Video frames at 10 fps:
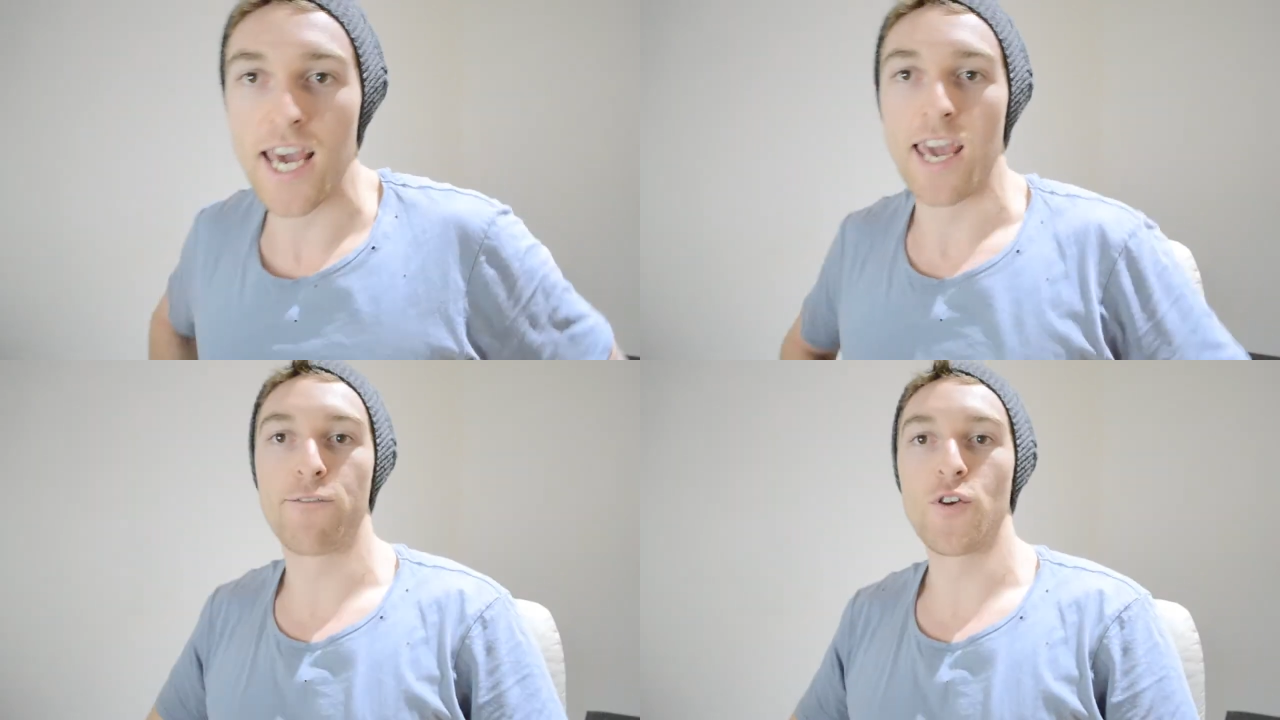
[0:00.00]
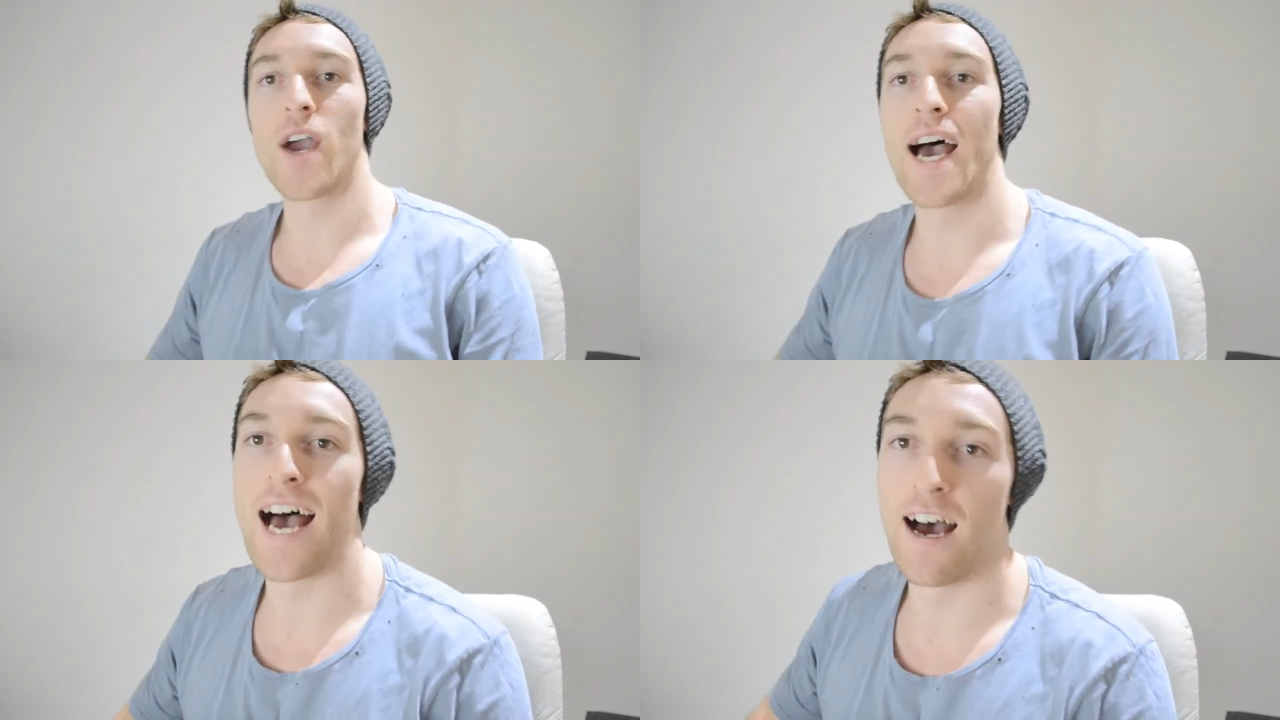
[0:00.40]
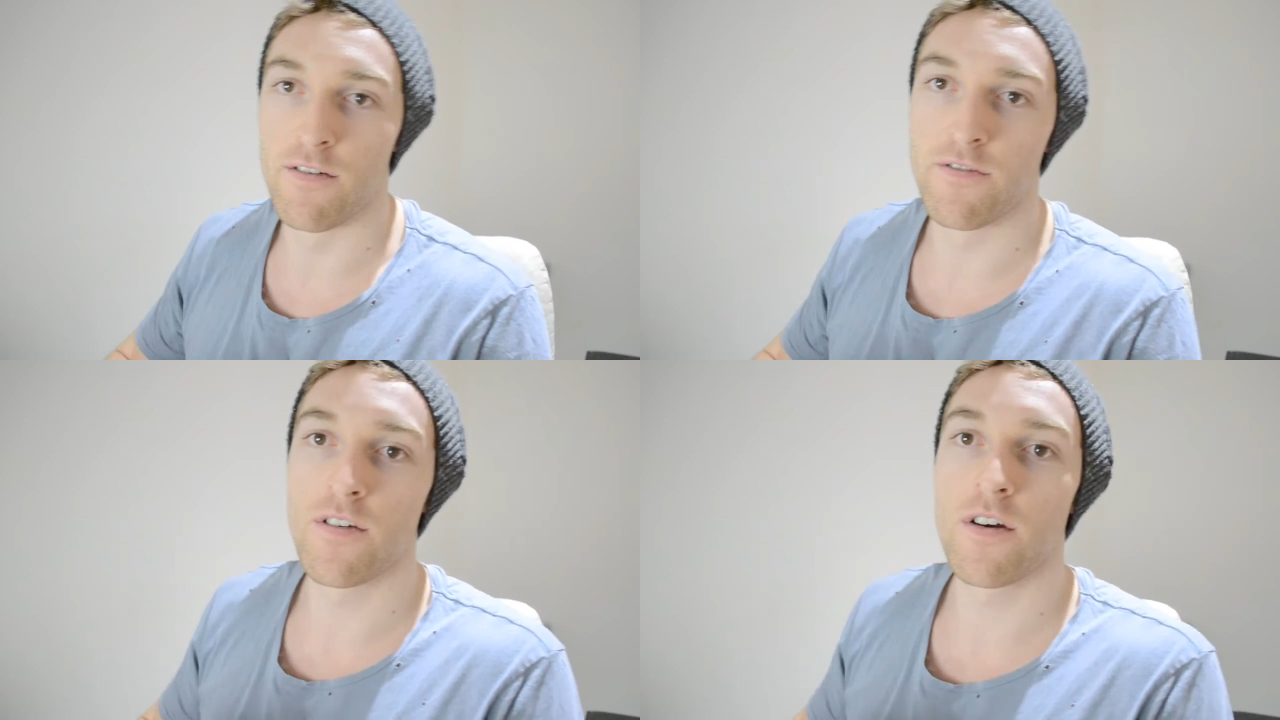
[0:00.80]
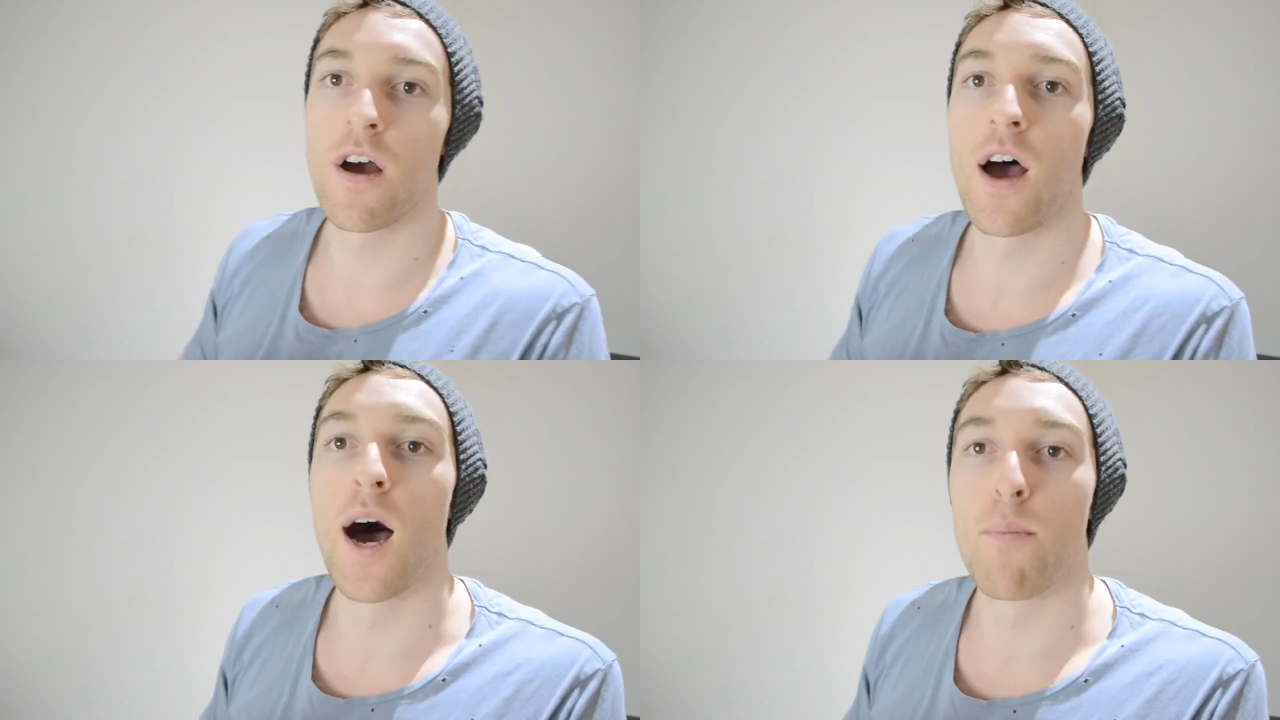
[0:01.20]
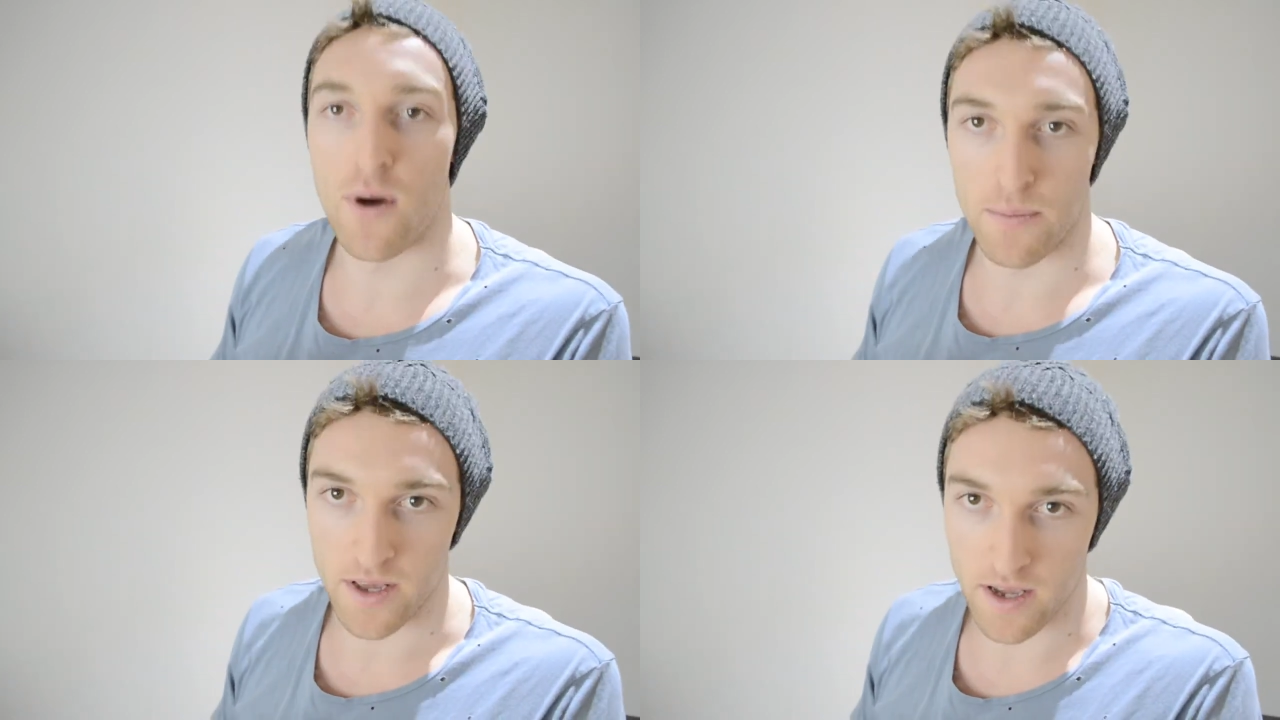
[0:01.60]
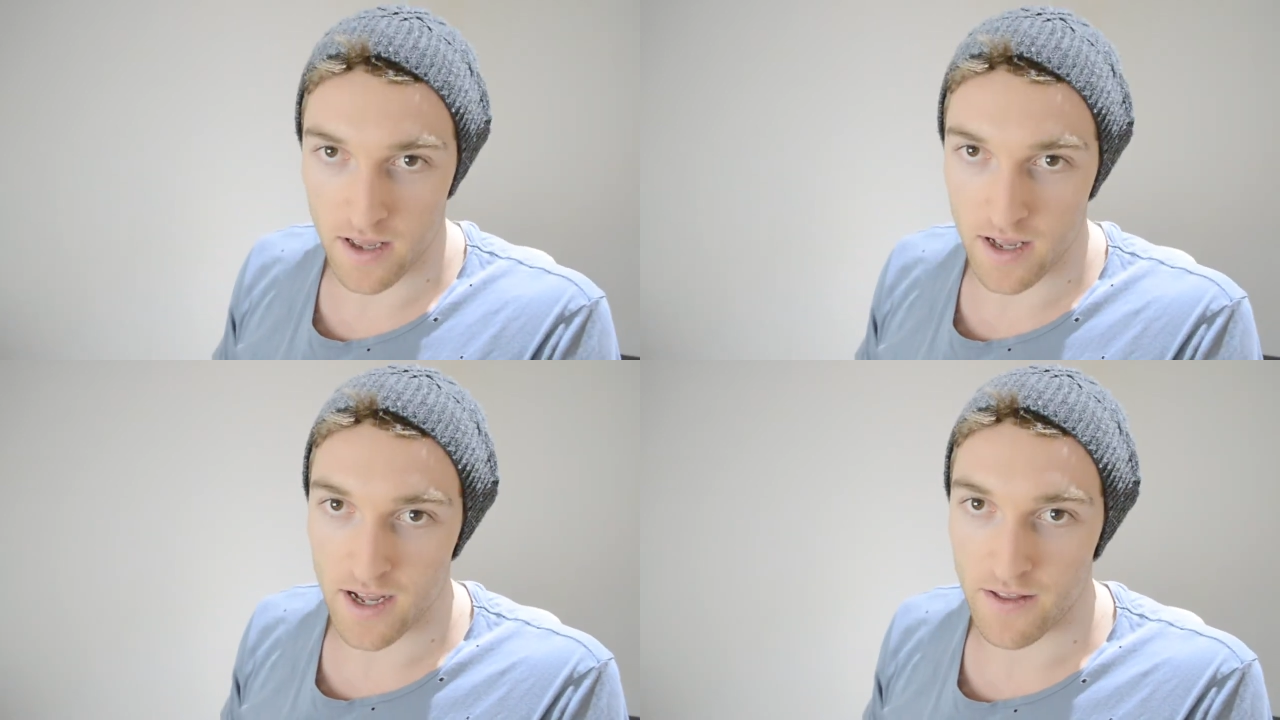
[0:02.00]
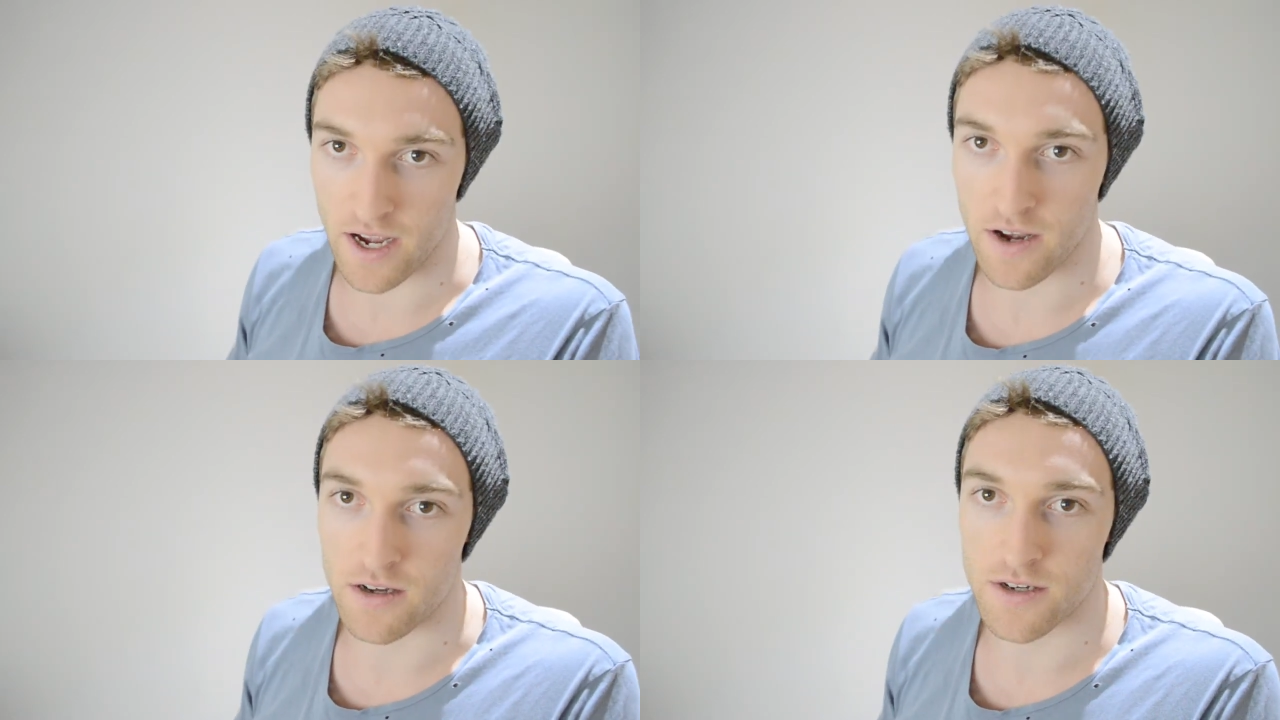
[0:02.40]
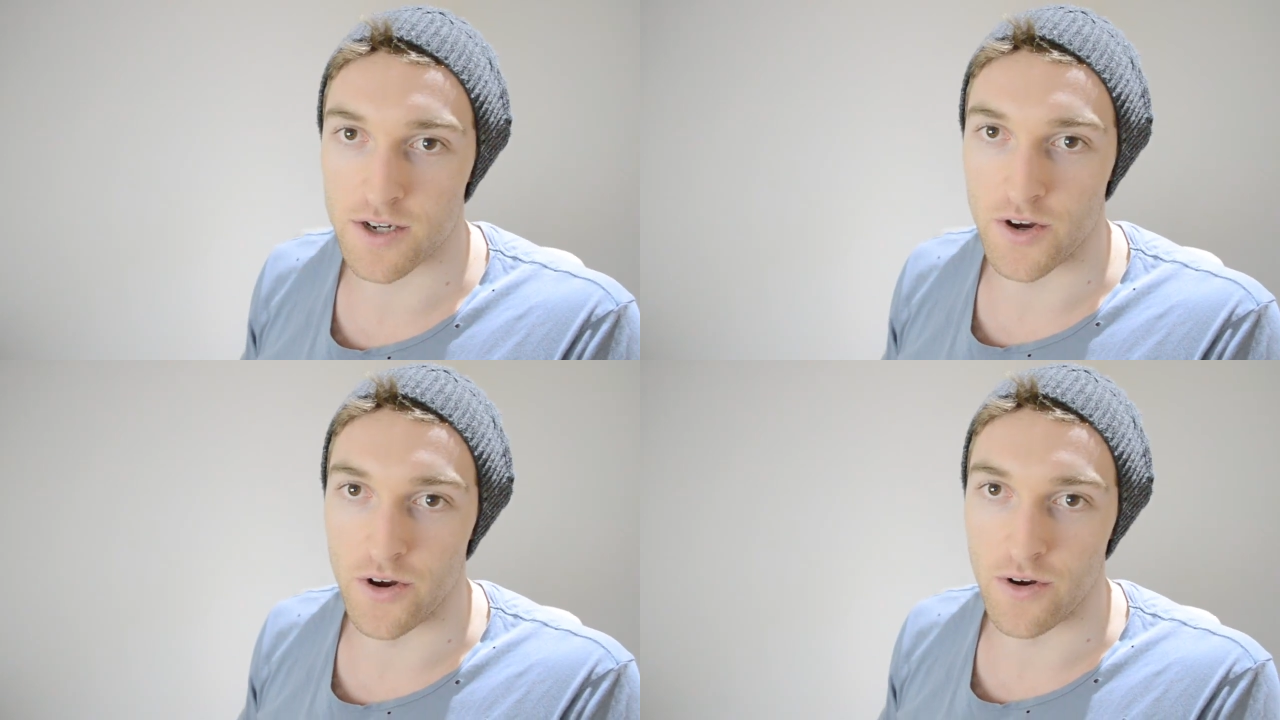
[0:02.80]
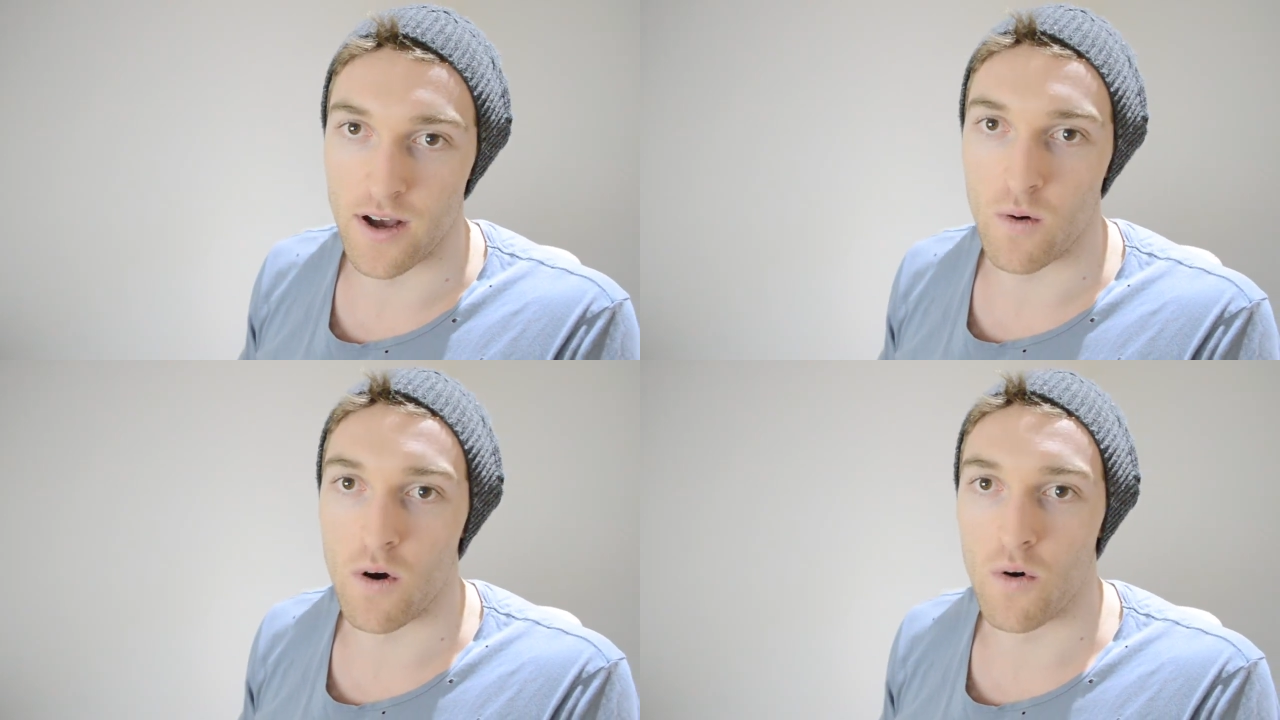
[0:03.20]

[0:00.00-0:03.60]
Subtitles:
If you have a property that costs you